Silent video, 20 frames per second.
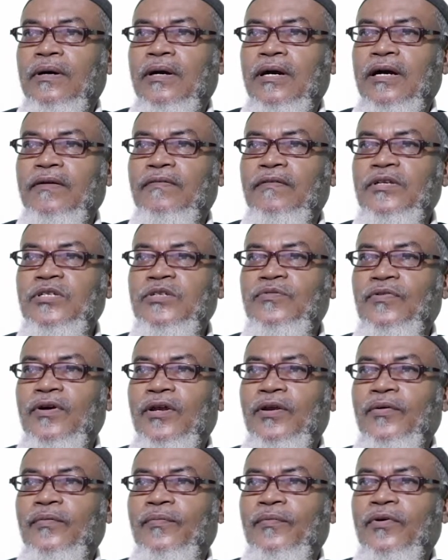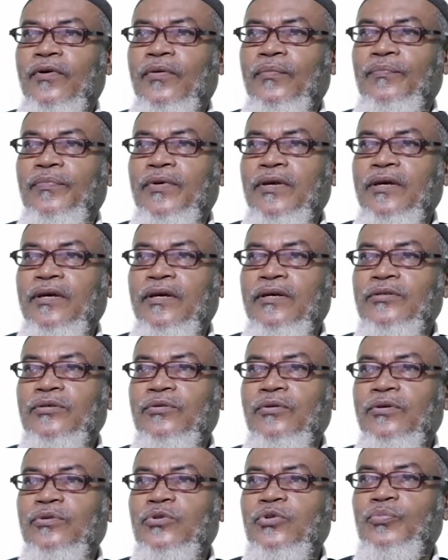and this value of B is
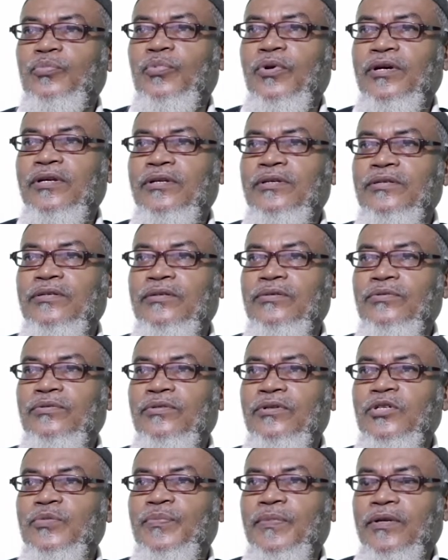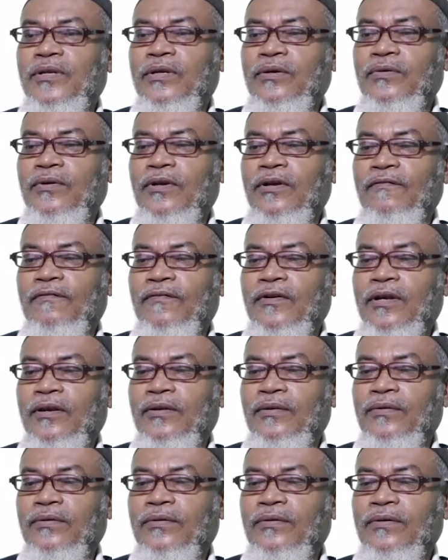going to point to this particular
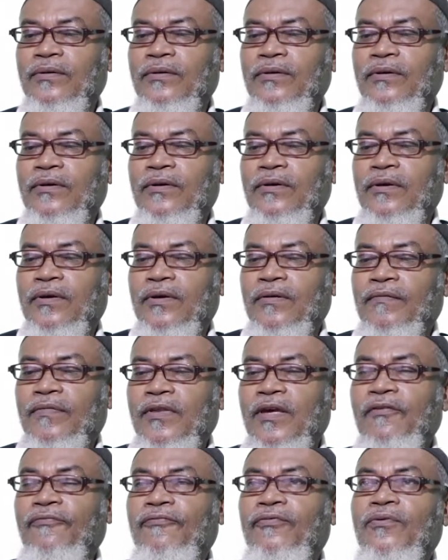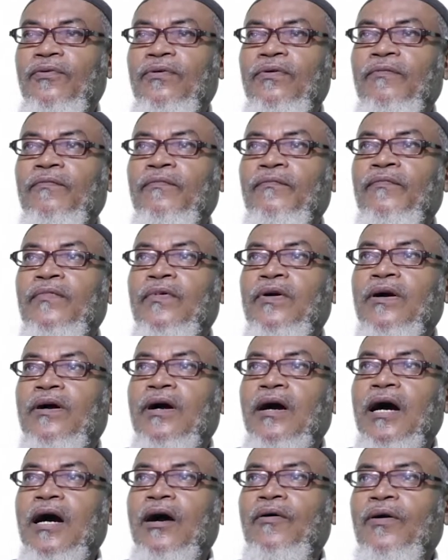value. Therefore,
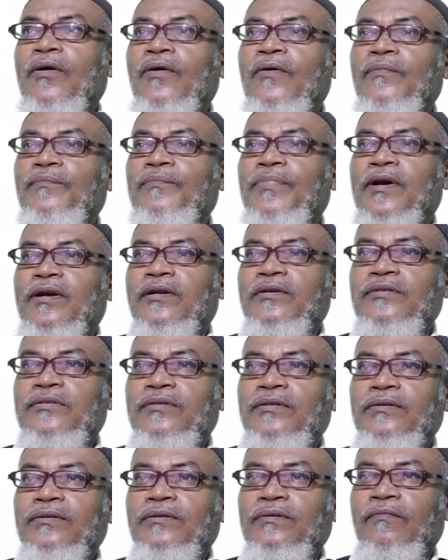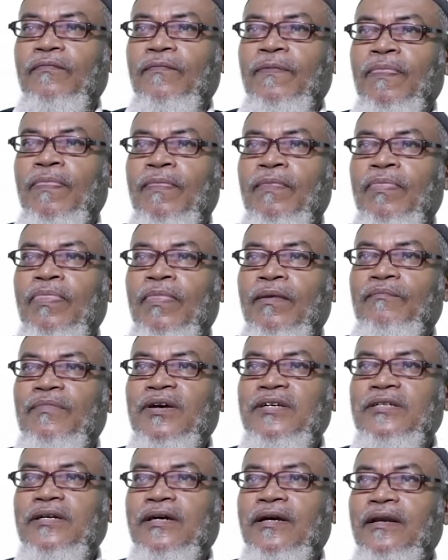our comparison
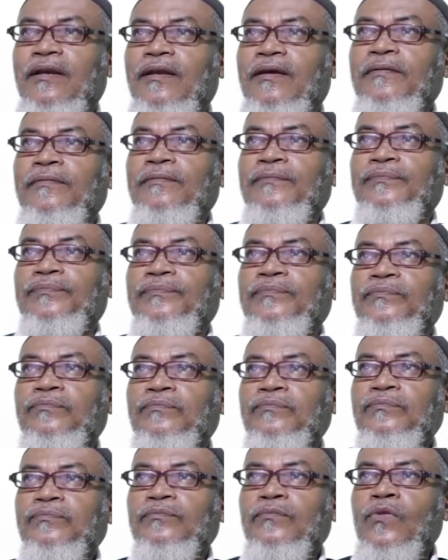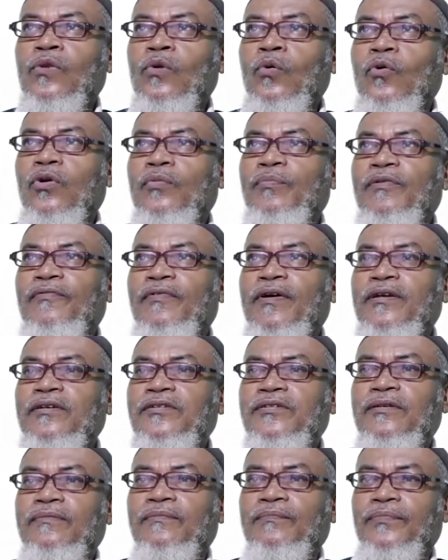basically will be very
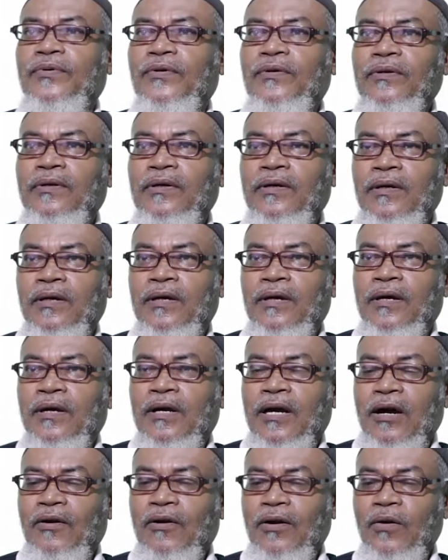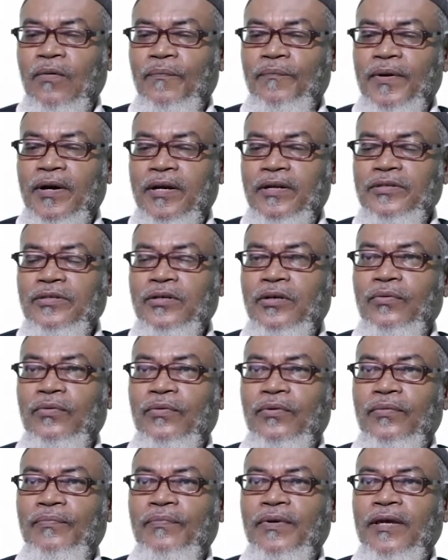simple. Our comparison
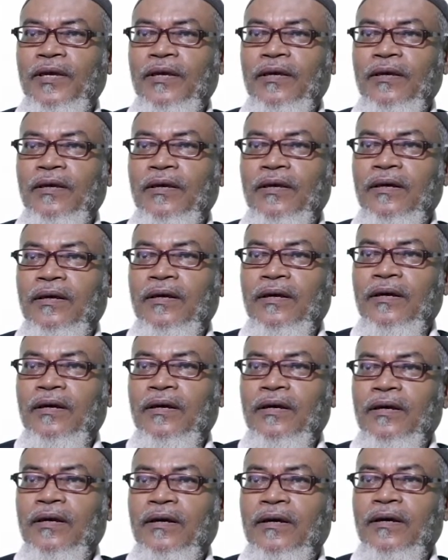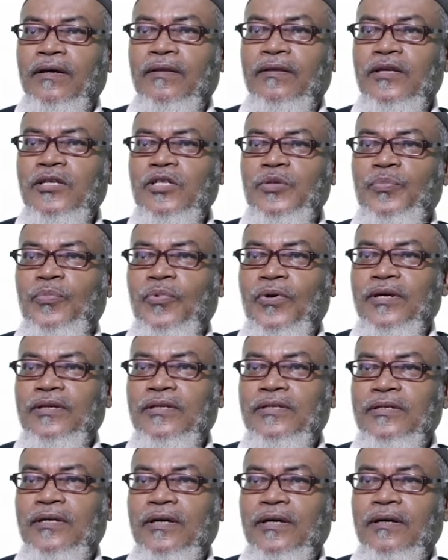will be this
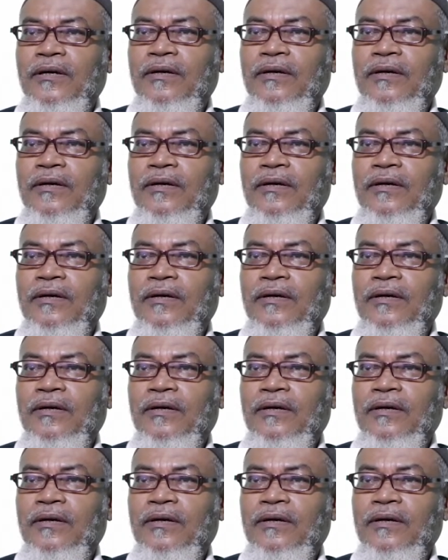pointer